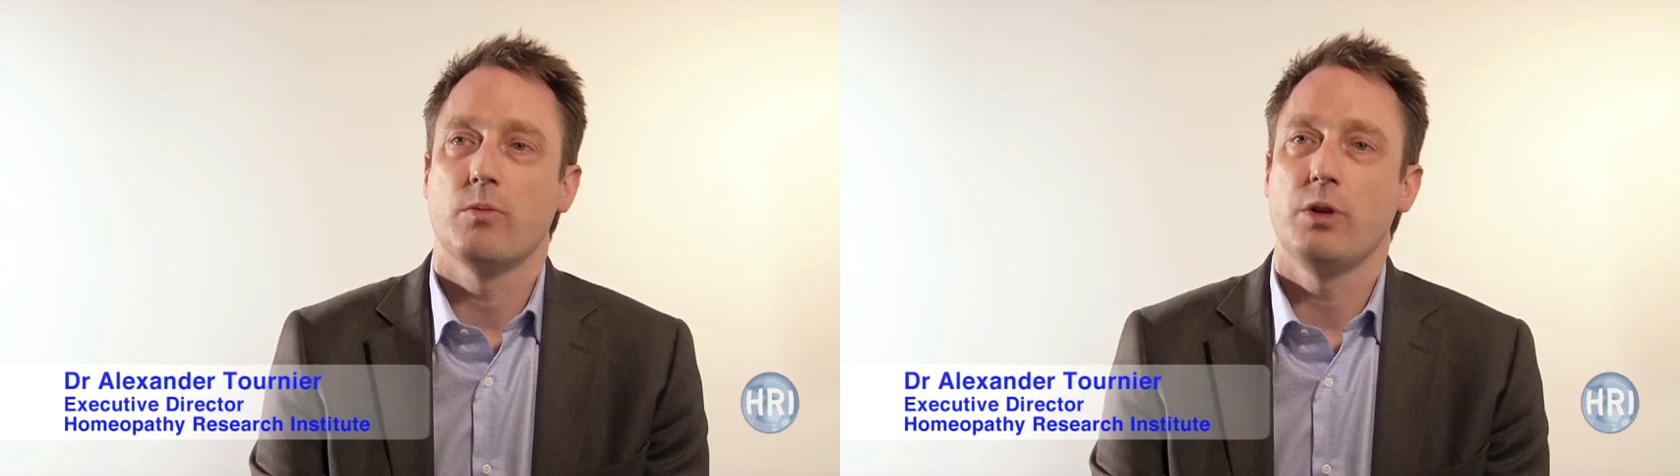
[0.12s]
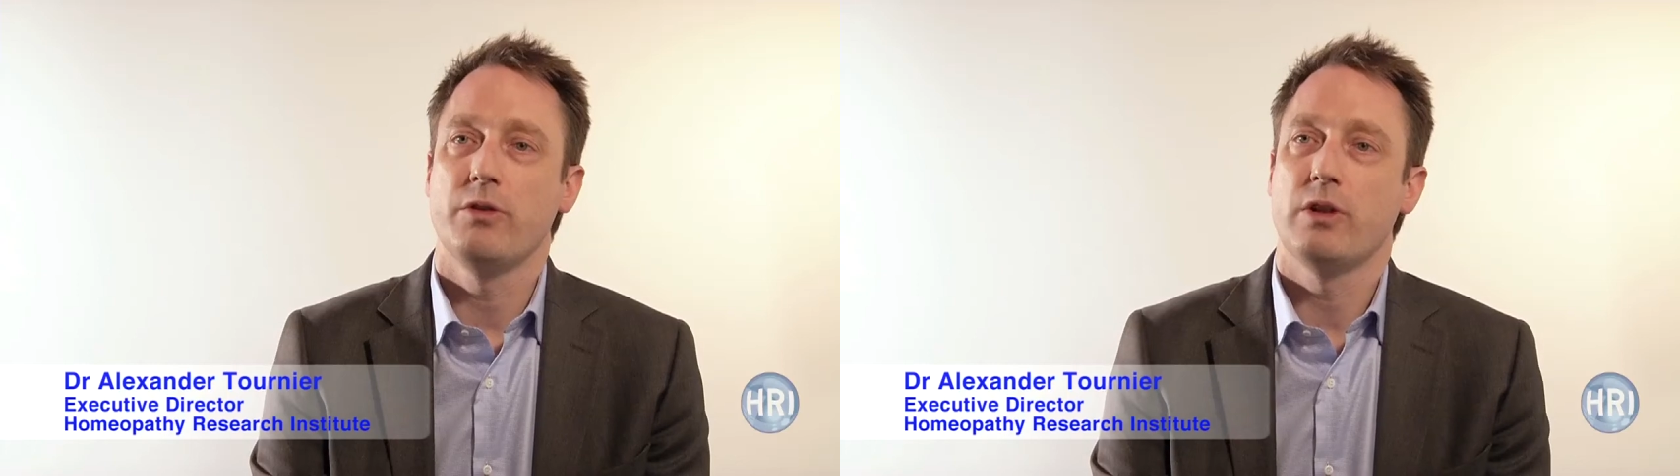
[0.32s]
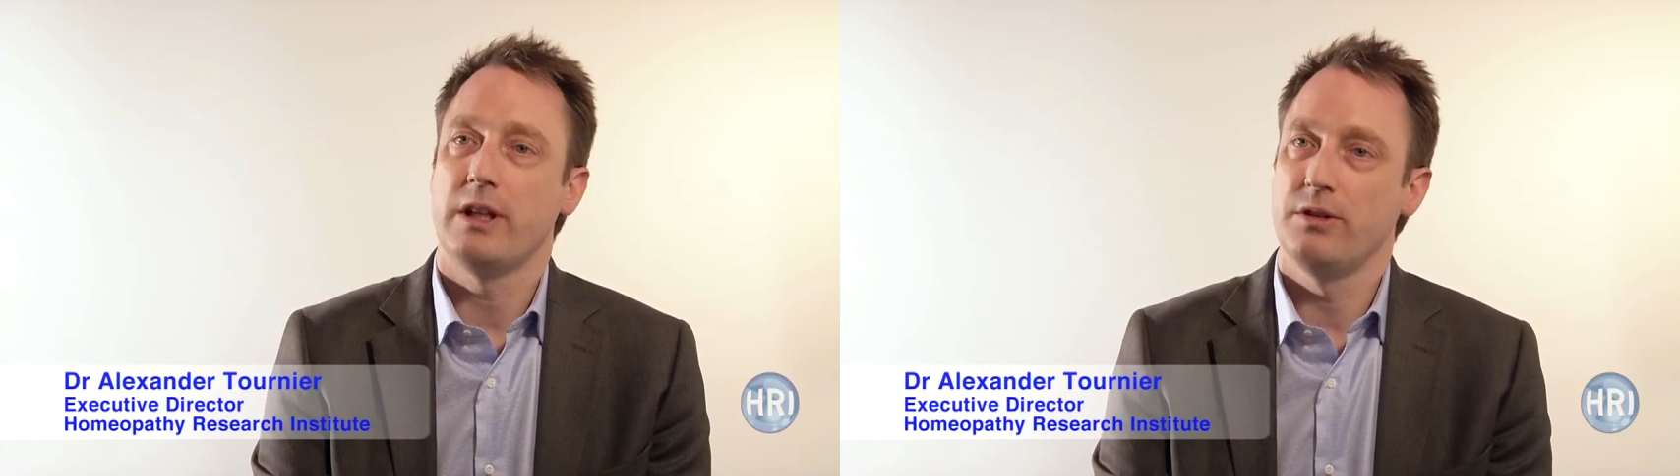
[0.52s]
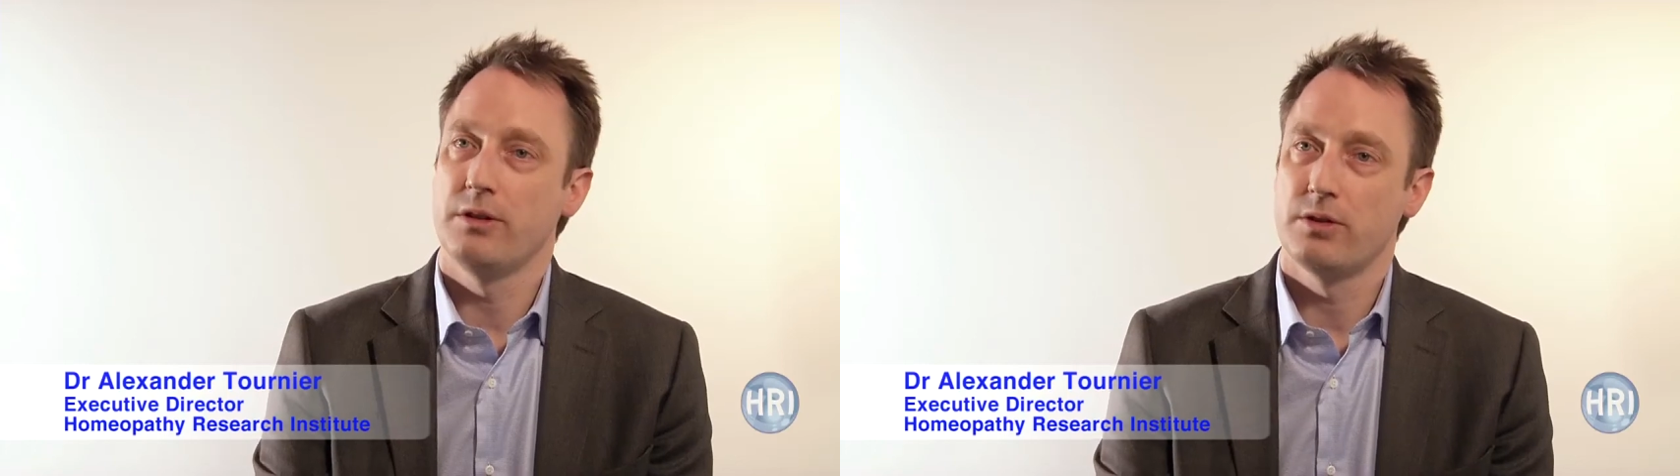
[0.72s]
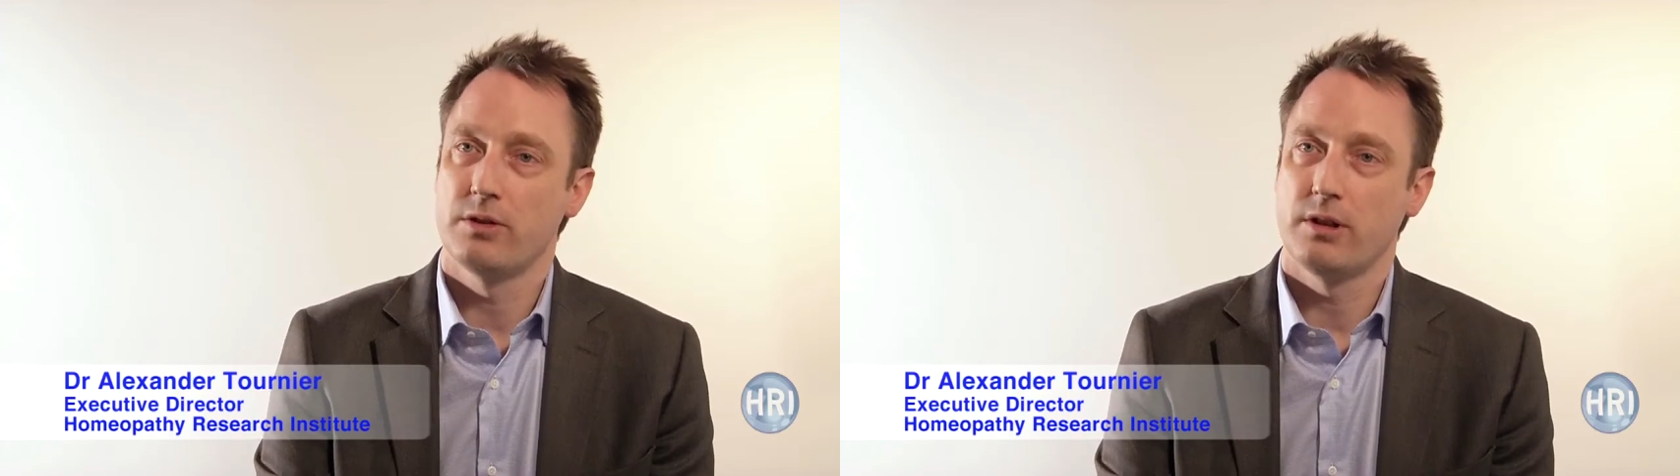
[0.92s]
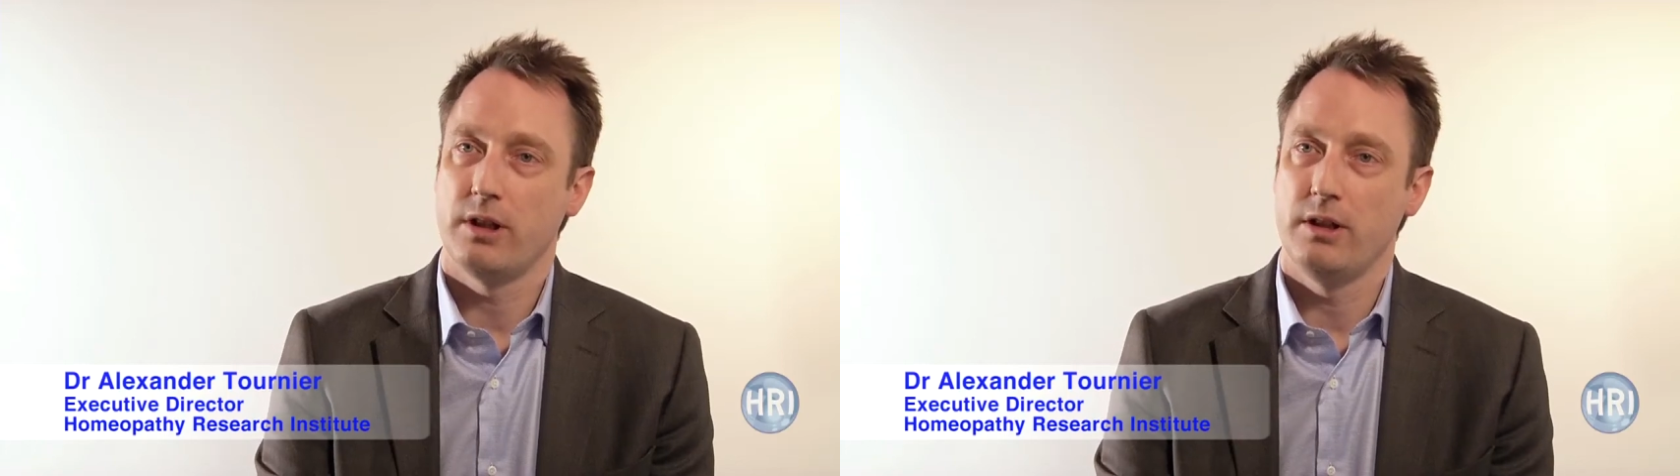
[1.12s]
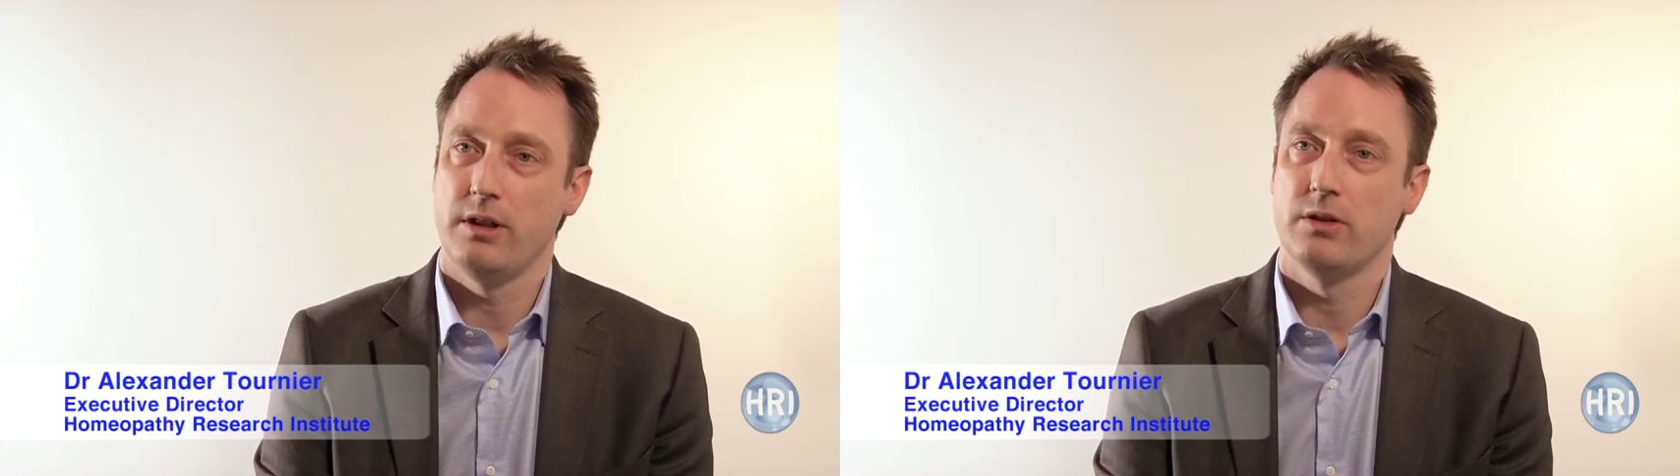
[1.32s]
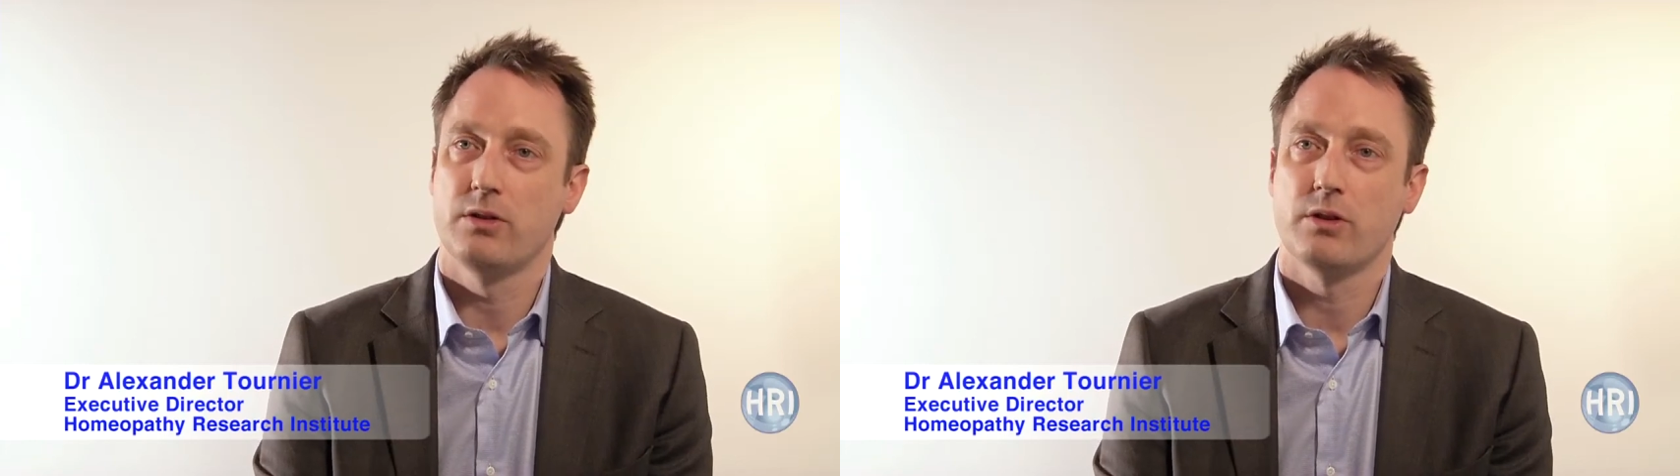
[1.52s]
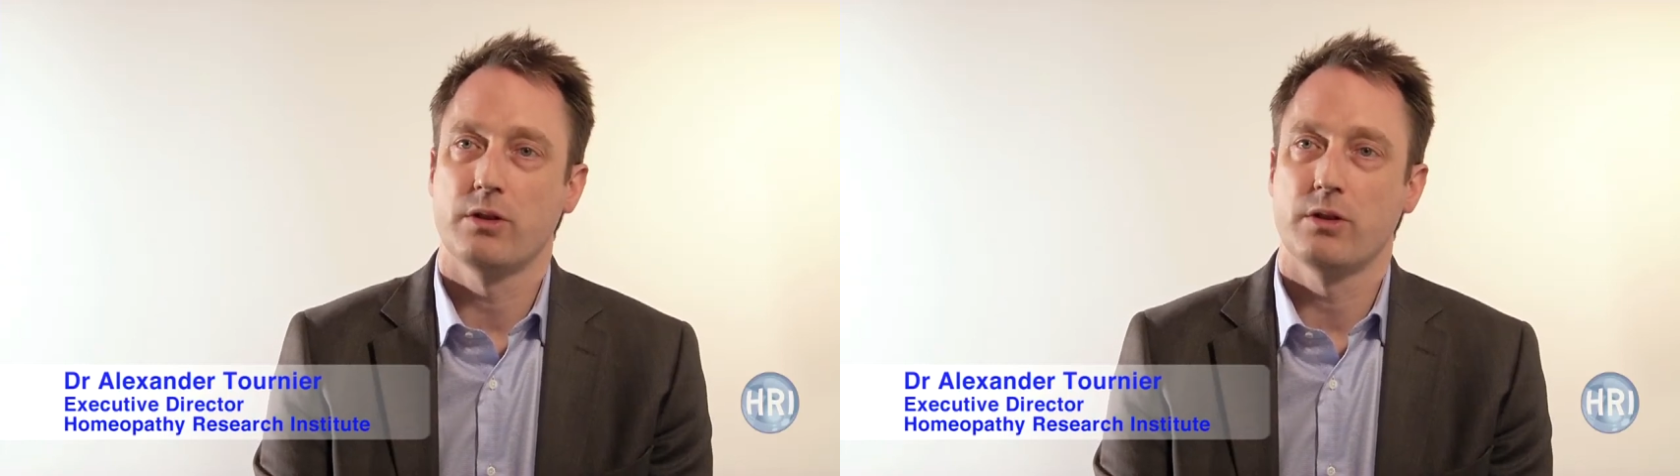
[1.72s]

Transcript: One of the latest is